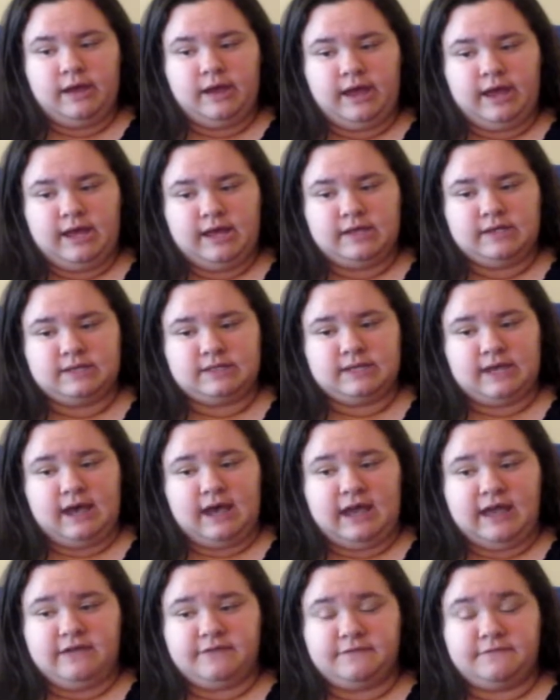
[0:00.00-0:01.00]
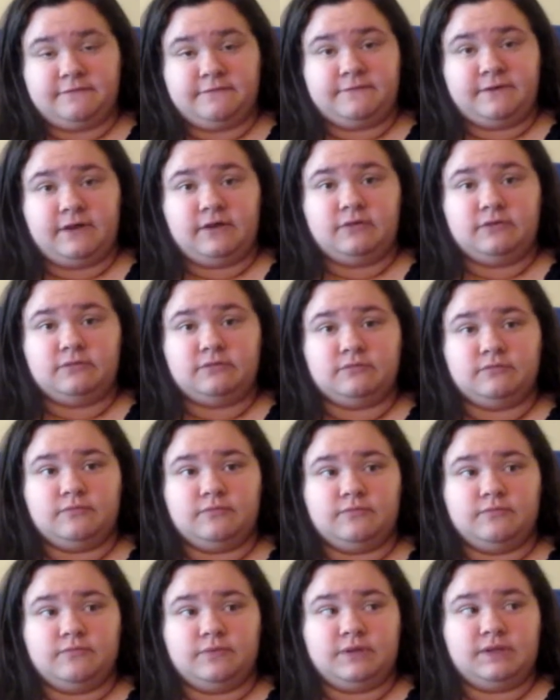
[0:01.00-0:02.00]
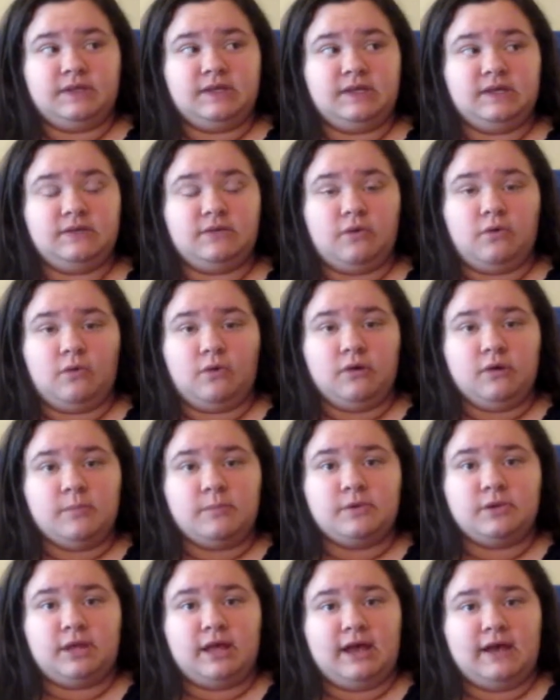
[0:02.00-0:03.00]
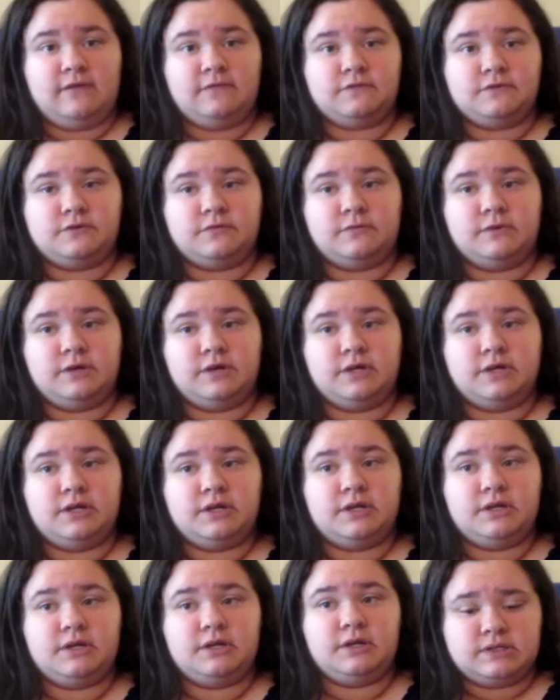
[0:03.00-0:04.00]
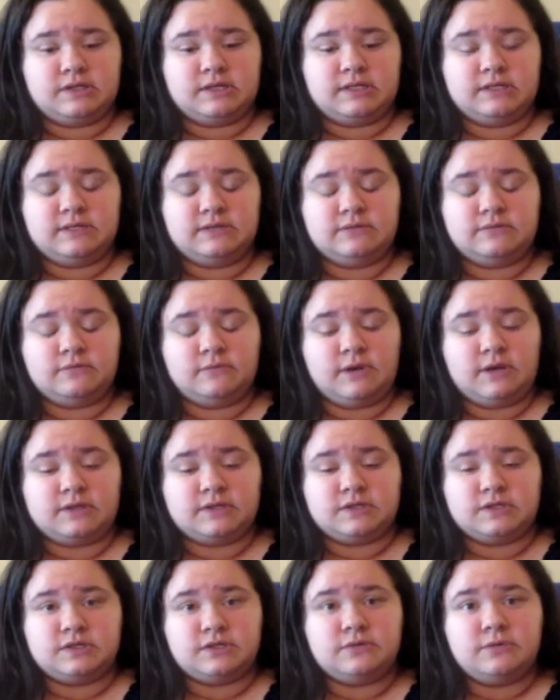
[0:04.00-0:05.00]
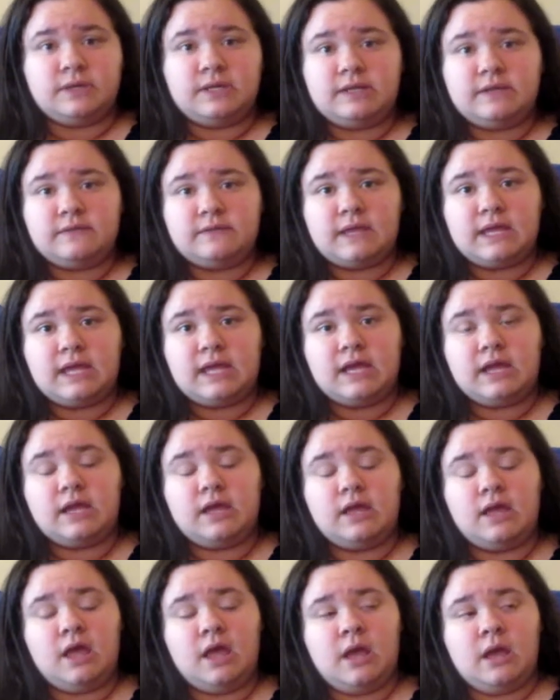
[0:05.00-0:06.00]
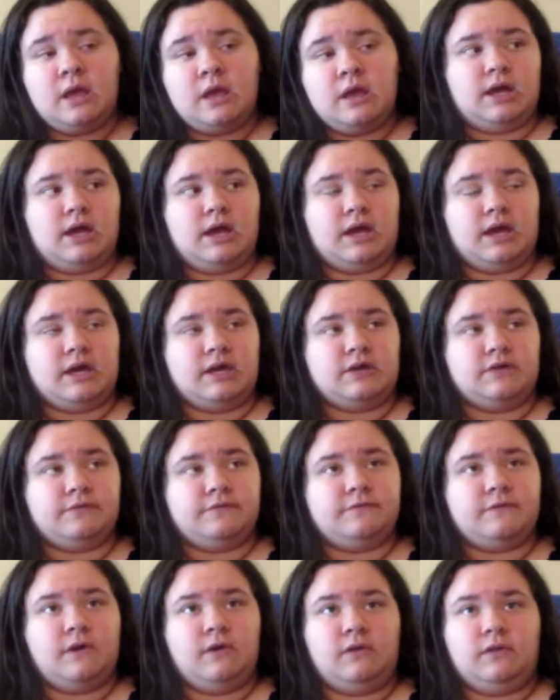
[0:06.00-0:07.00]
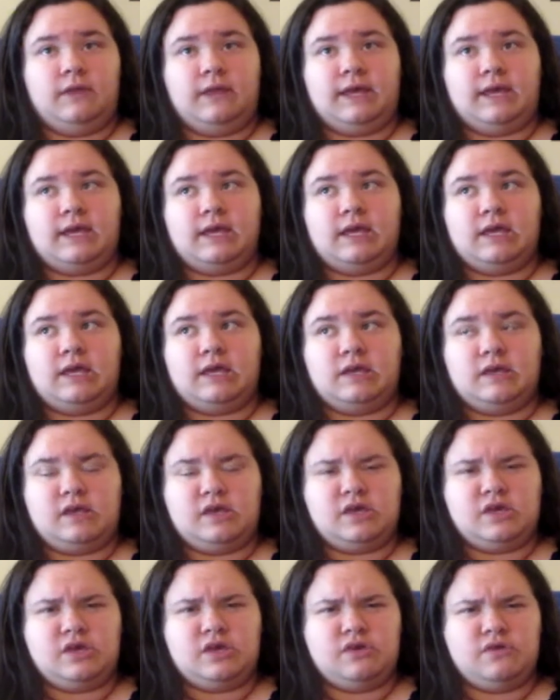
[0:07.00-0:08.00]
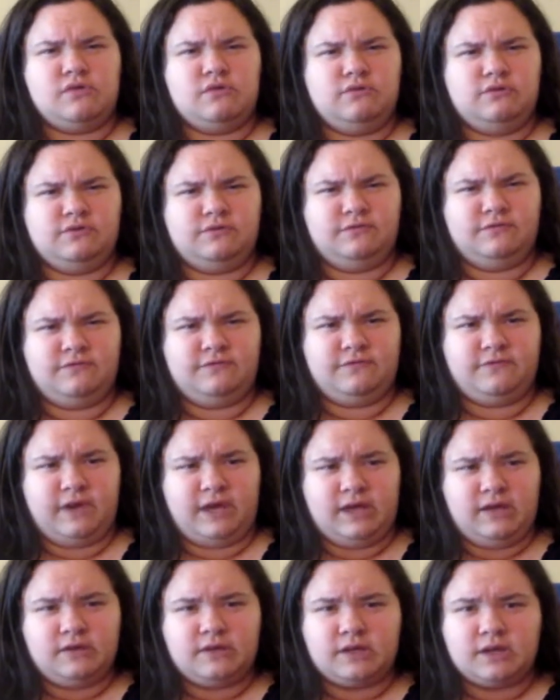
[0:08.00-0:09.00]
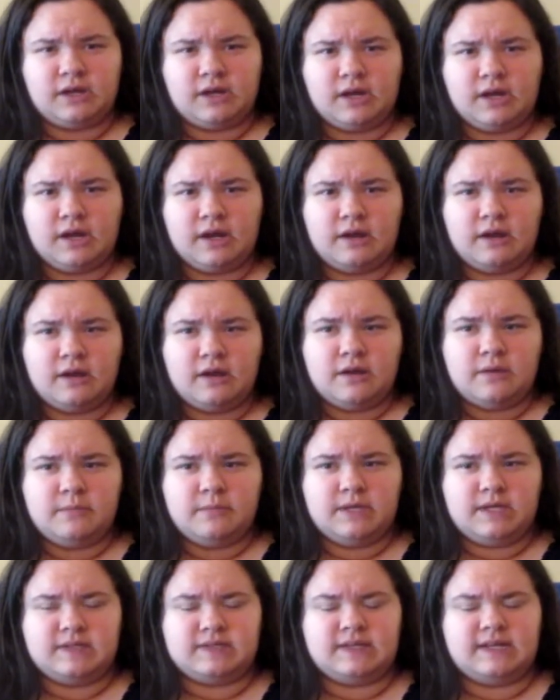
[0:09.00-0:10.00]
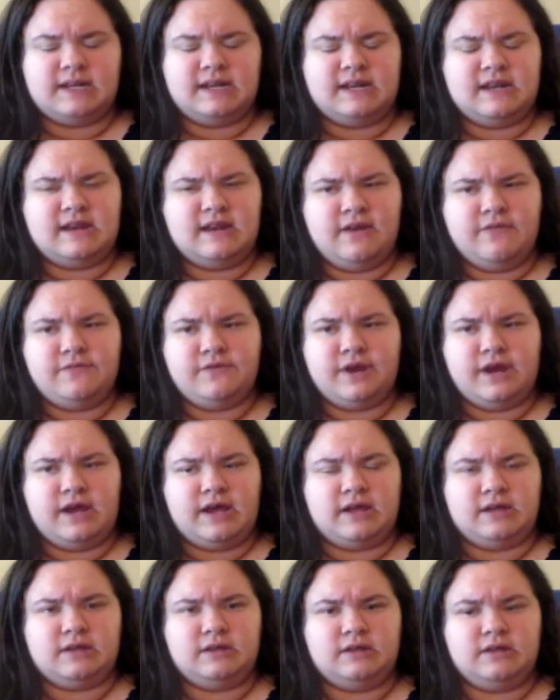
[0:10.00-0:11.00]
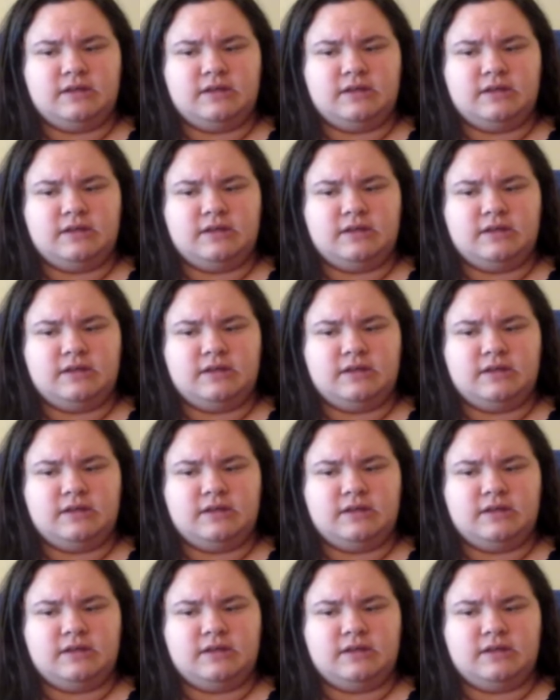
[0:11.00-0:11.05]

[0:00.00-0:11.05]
and I felt really horrible afterward. I didn't want to do anything. I felt like a huge failure because I'd never had